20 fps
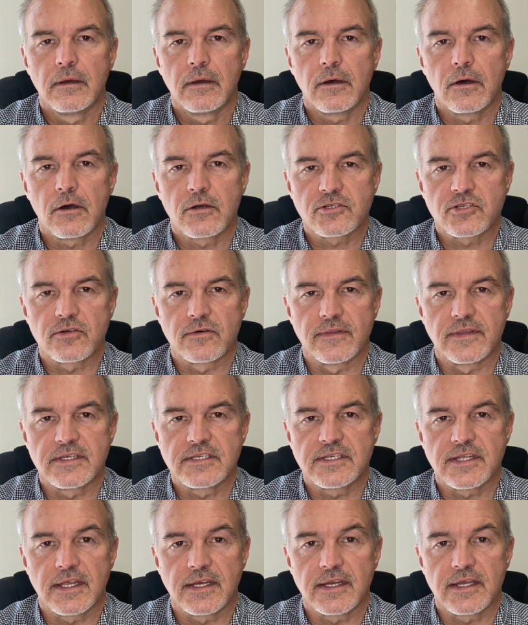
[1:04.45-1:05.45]
Also on this
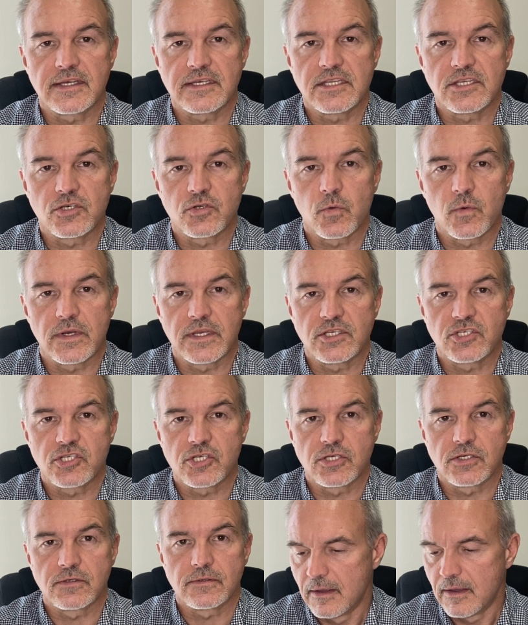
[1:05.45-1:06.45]
day,
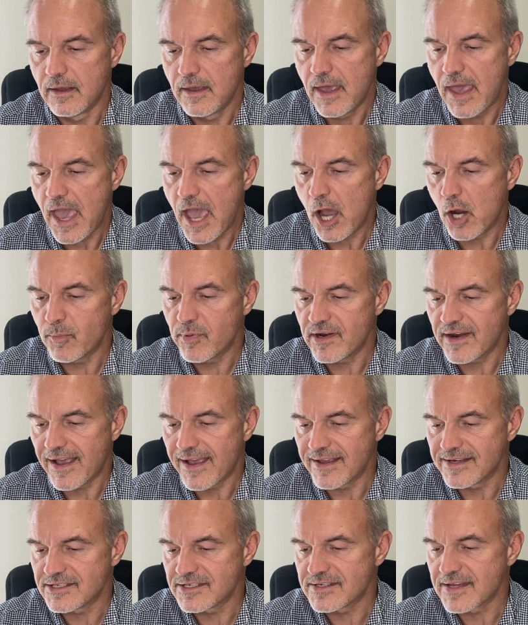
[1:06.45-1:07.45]
1922, Albert
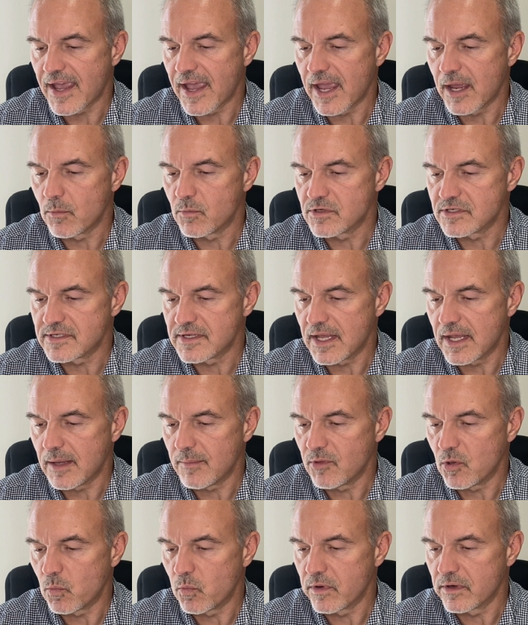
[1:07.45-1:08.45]
Einstein was named
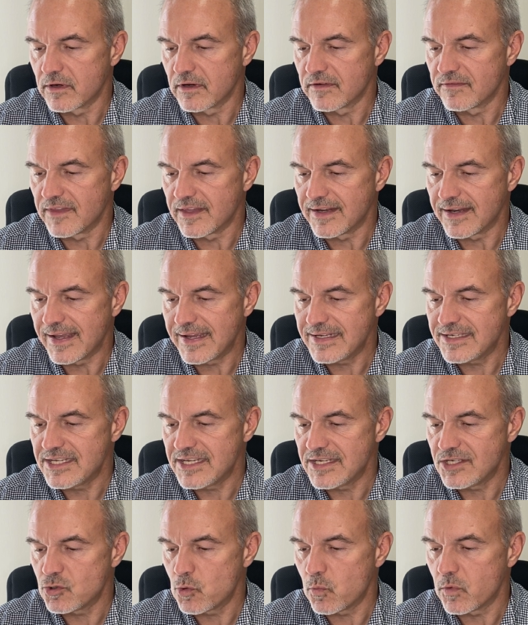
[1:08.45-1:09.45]
the winner of the
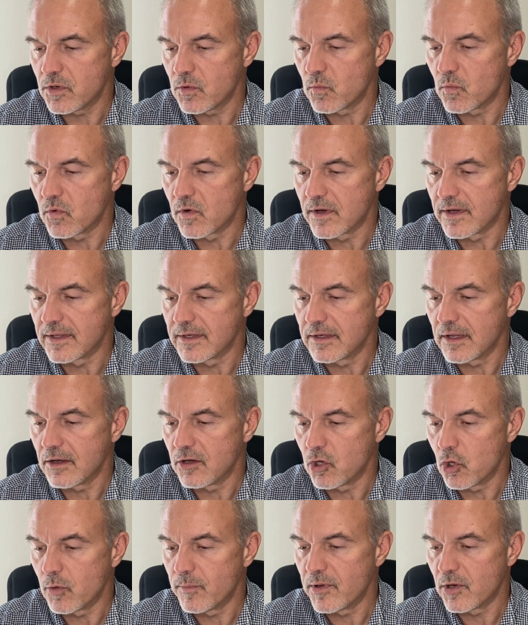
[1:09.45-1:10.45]
1921
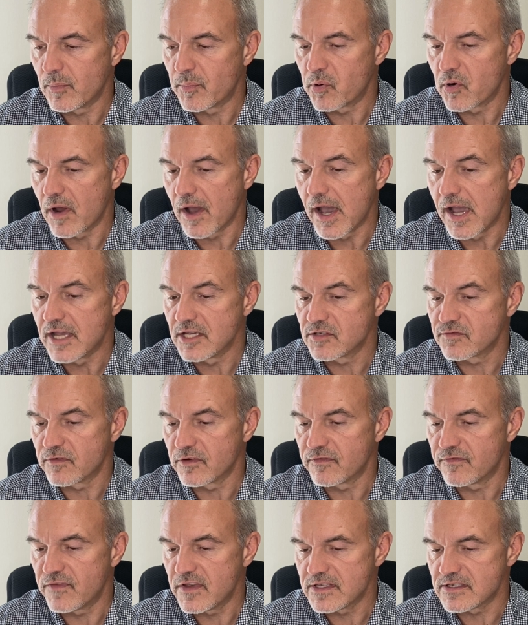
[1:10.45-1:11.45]
Nobel Prize for
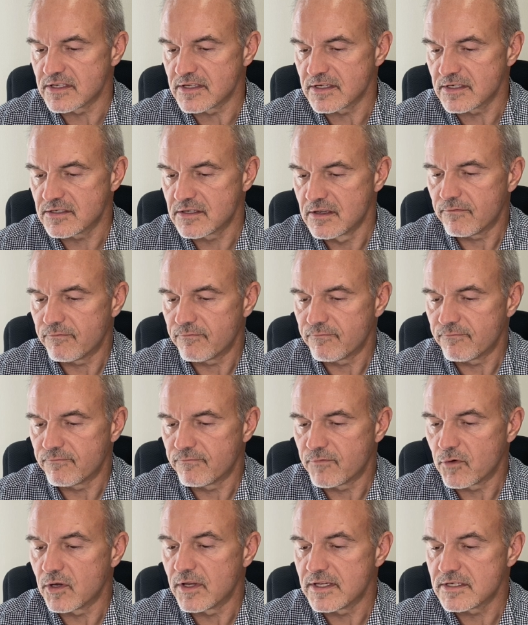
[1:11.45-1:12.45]
Physics
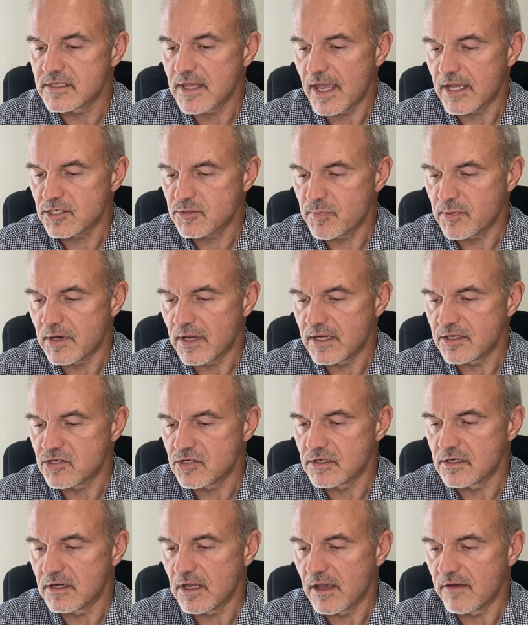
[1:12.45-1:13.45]
for his
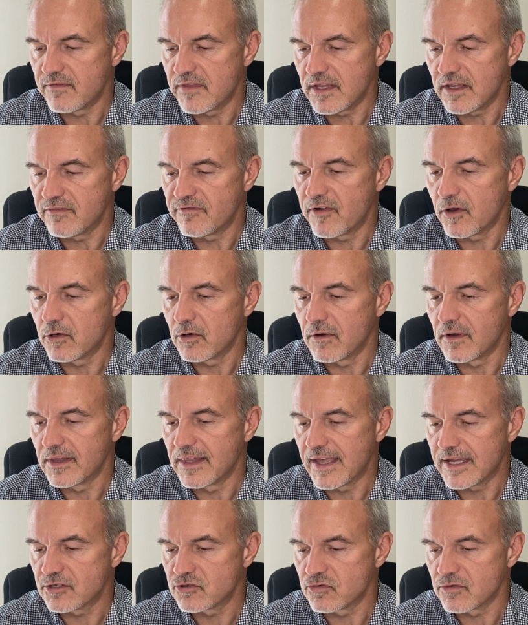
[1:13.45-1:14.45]
explanation of the
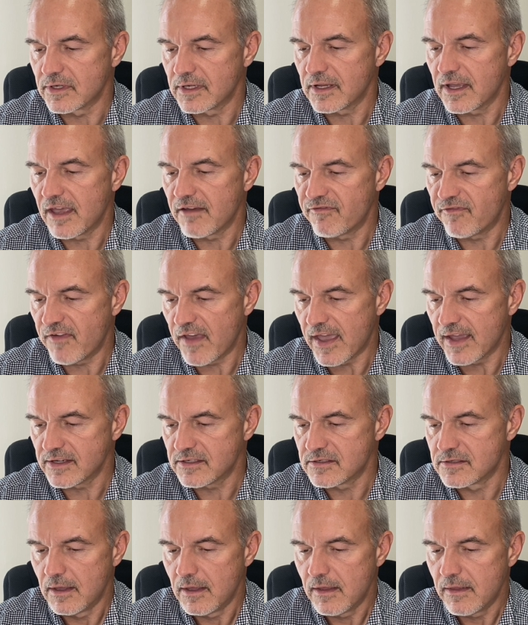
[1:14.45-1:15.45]
photoelectric
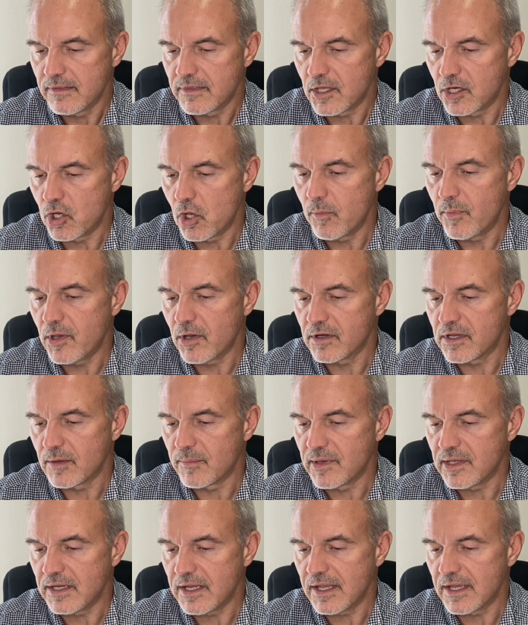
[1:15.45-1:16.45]
effect. The Nobel
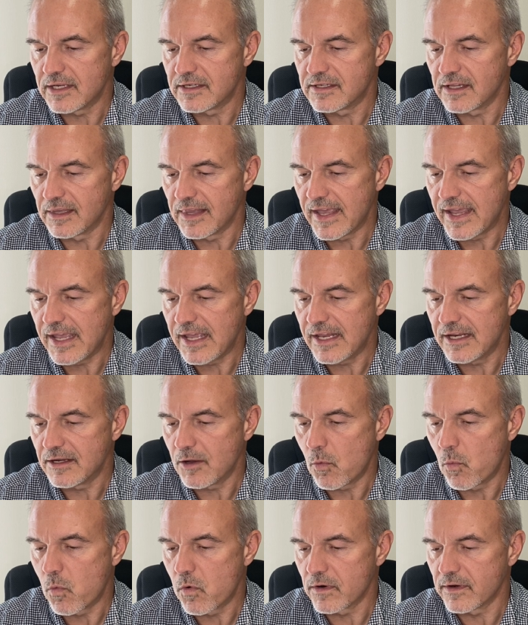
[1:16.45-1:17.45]
Committee had delayed
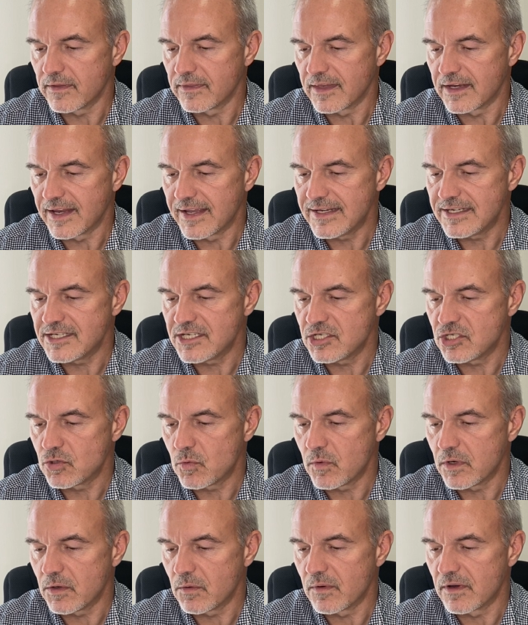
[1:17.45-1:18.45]
awarding the
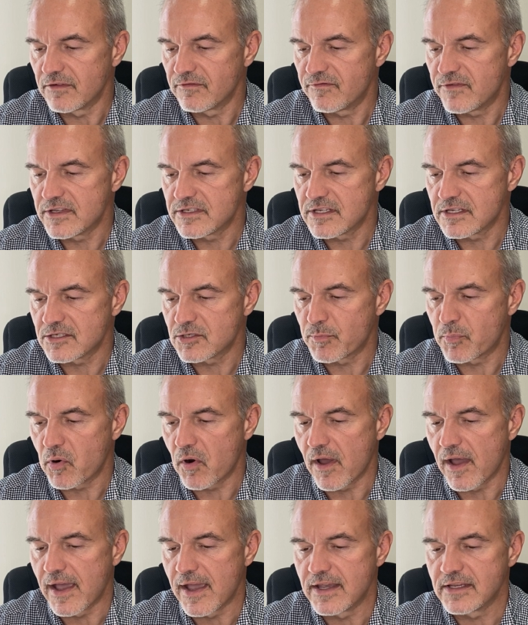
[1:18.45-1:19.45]
1921 Physics
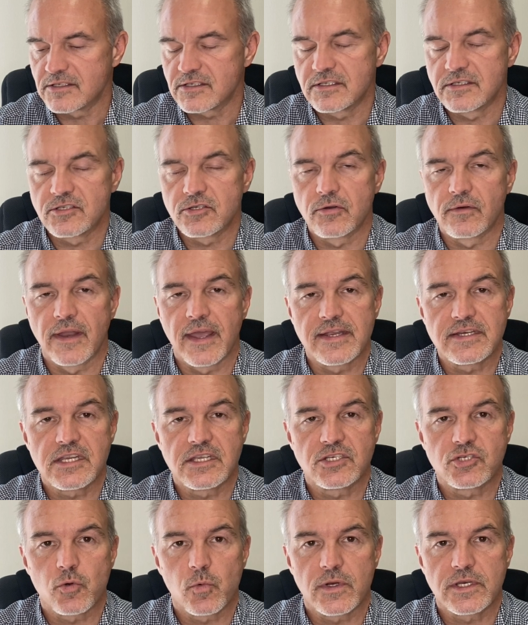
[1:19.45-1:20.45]
Prize until
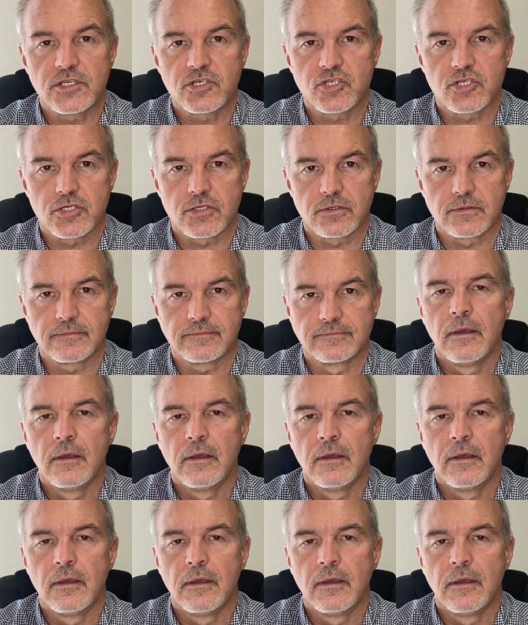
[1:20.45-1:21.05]
1922.